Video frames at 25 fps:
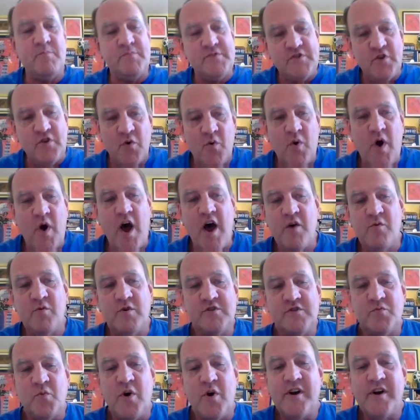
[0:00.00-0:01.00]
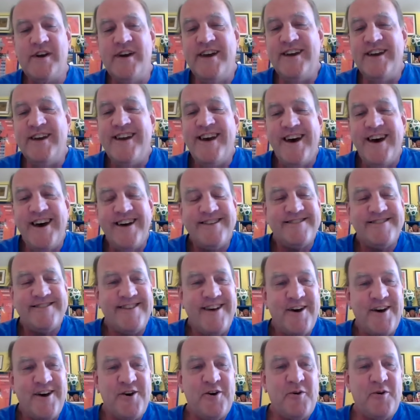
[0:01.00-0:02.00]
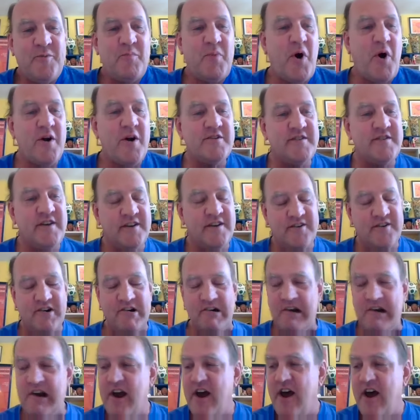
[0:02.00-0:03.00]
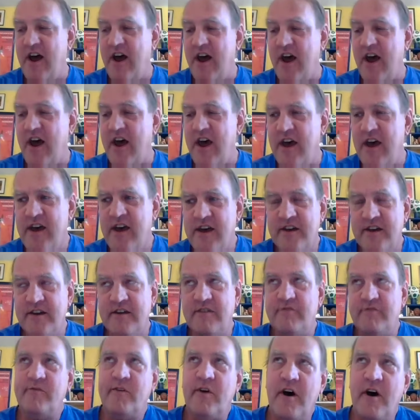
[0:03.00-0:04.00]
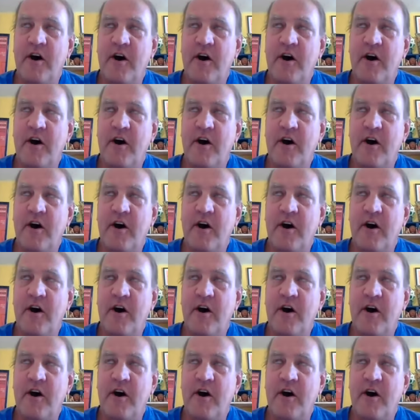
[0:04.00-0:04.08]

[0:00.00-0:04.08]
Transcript: So I was working as a bartender, and